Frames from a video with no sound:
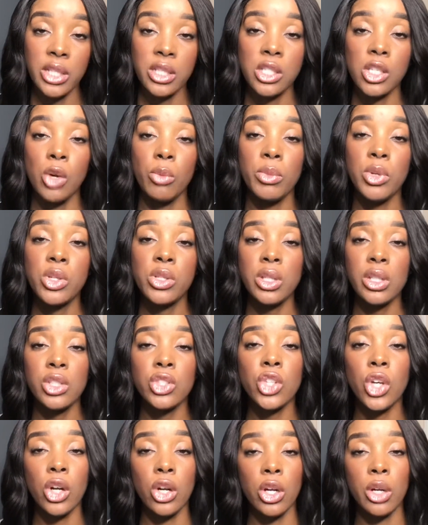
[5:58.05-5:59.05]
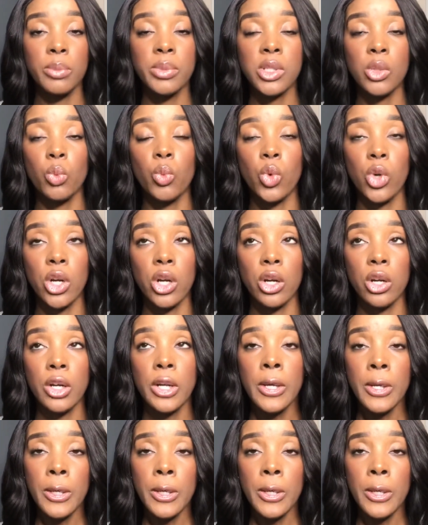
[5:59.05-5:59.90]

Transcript: So mucilage herbs were